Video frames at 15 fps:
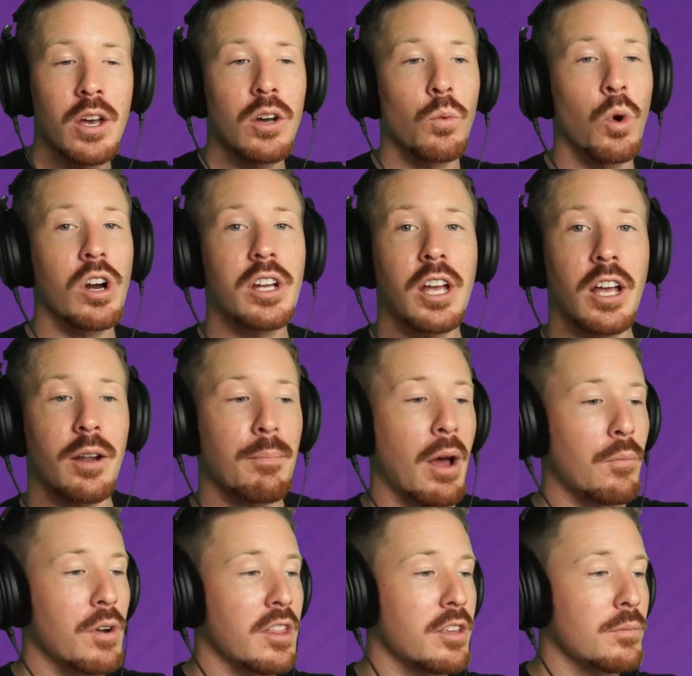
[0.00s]
working on my
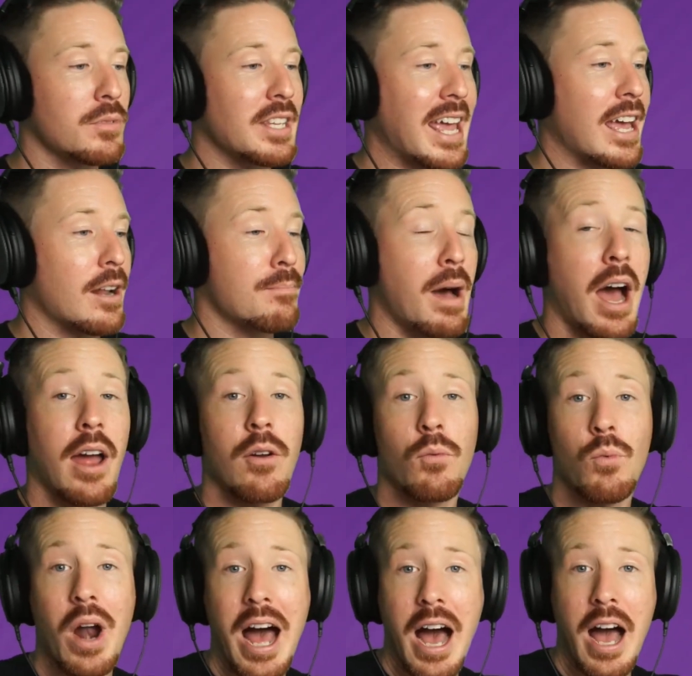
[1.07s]
rhythms and my
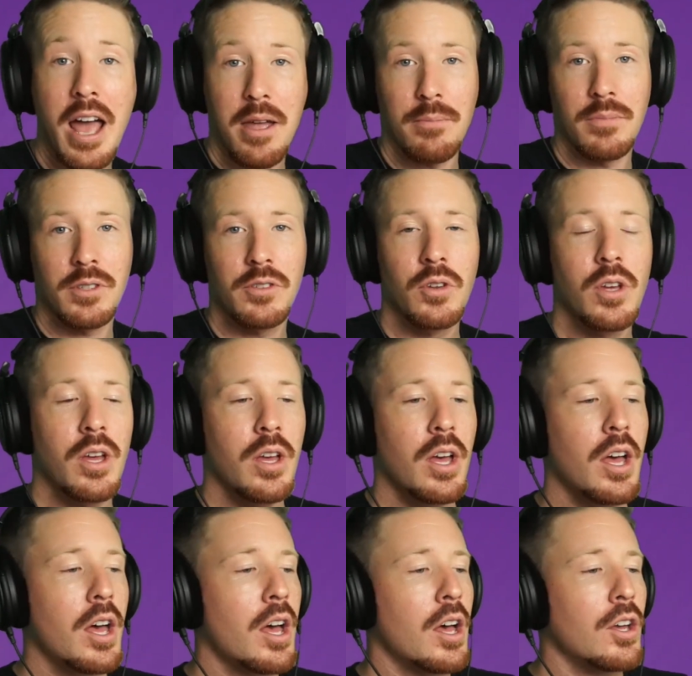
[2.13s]
rhymes.
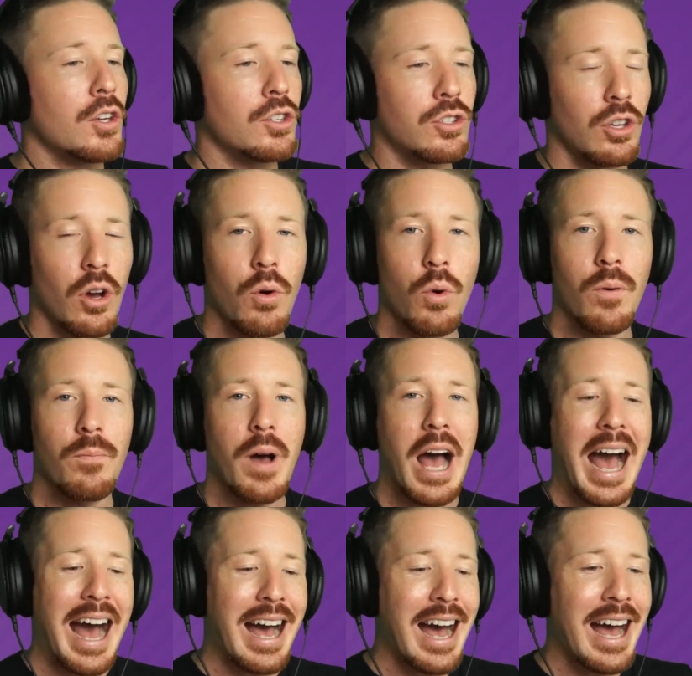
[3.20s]
So
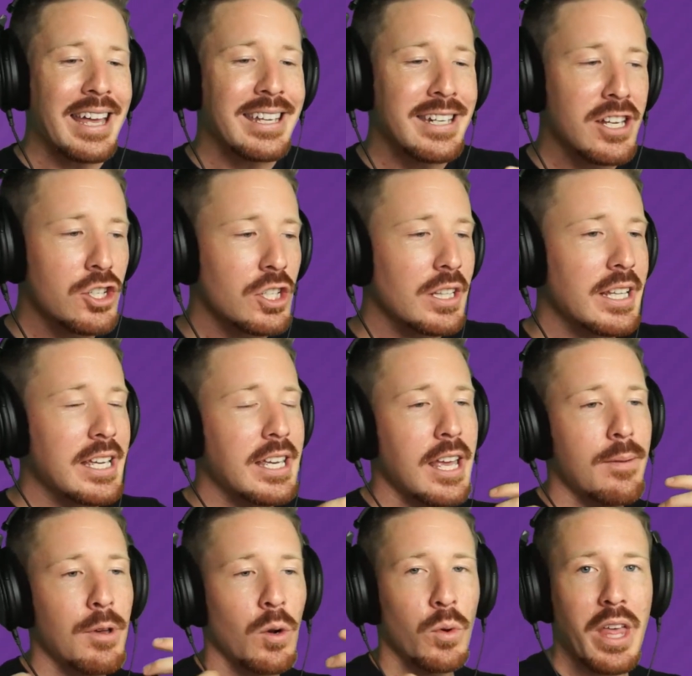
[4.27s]
I initially
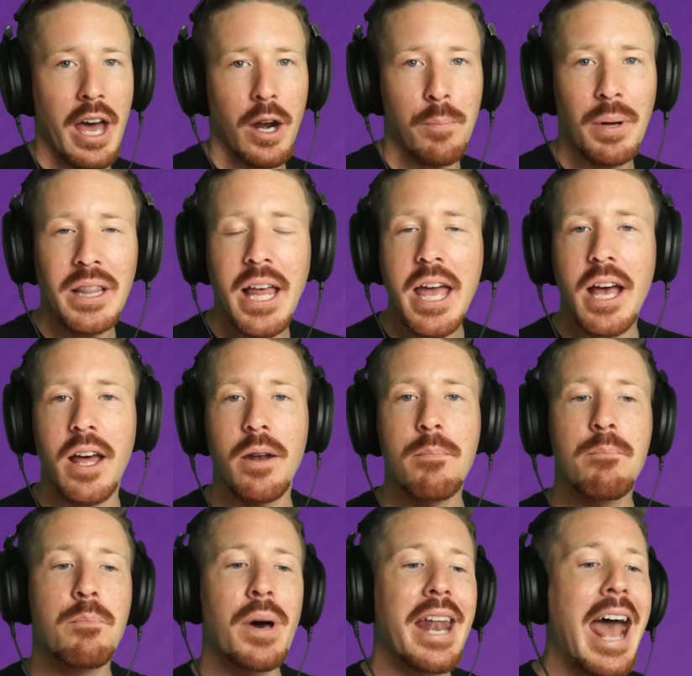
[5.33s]
came in without a plan,
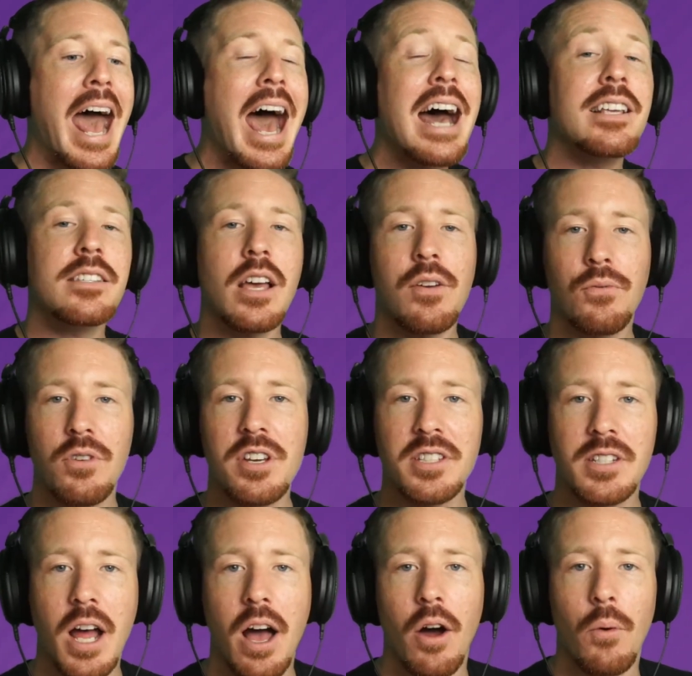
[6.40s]
but as I
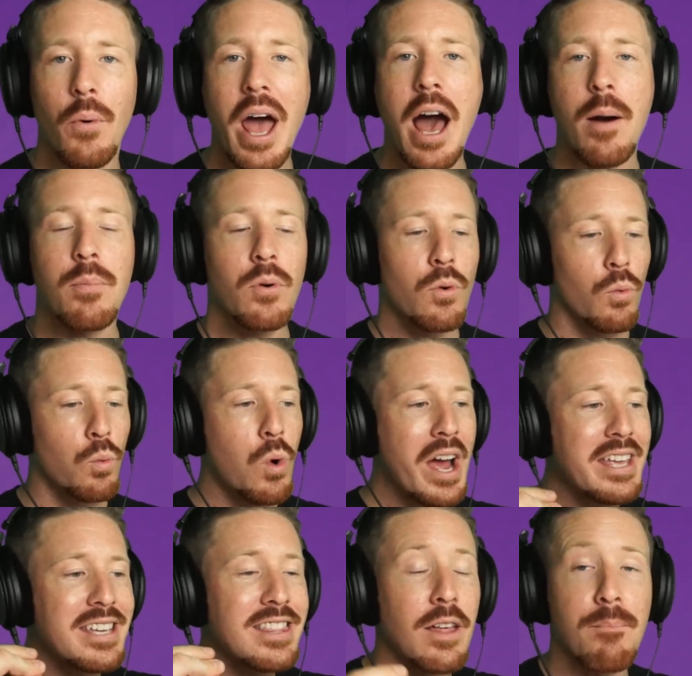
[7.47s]
freestyle rap,
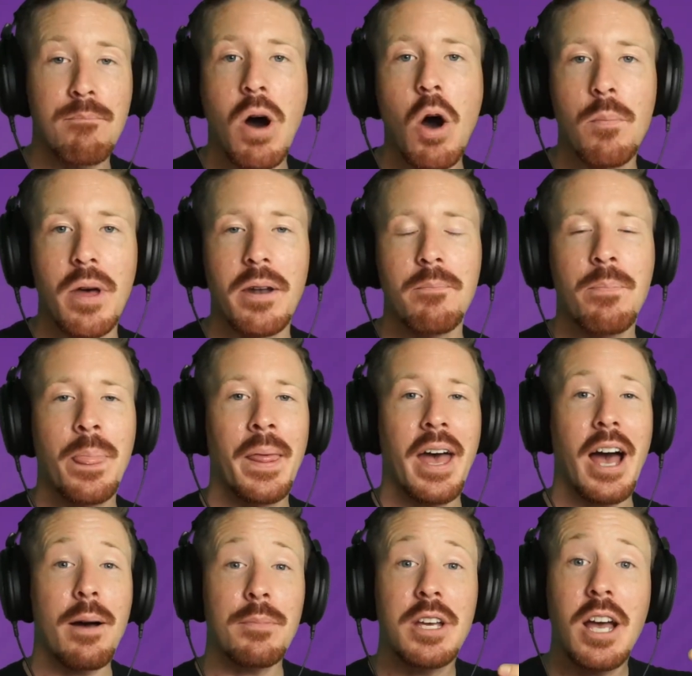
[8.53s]
right in the moment,
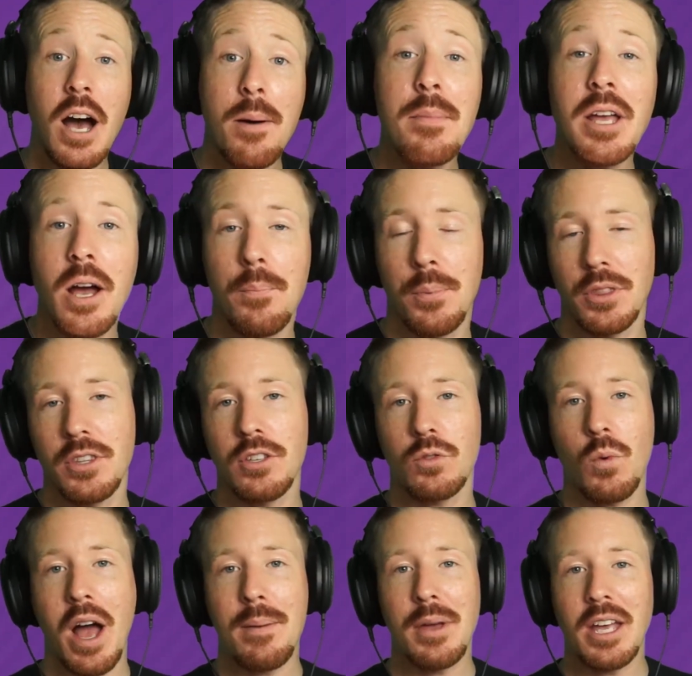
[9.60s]
I'm coming up with these
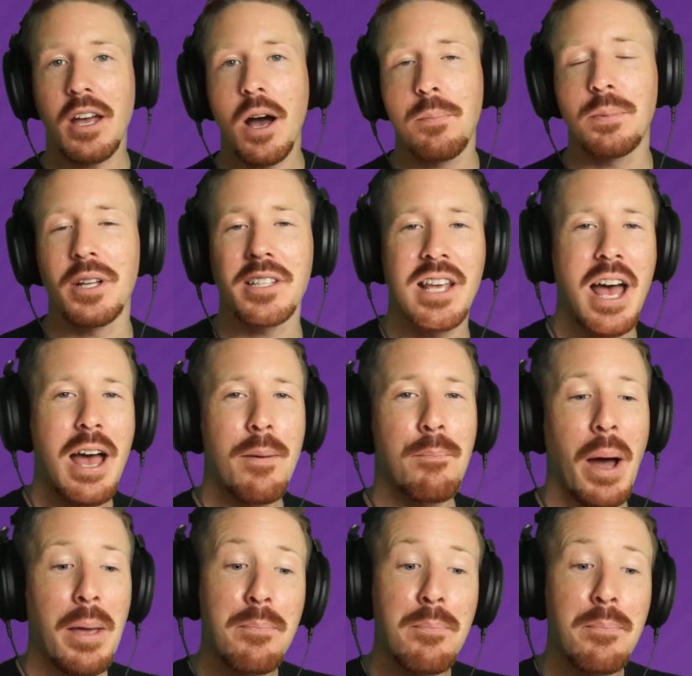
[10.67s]
rhyming couplets by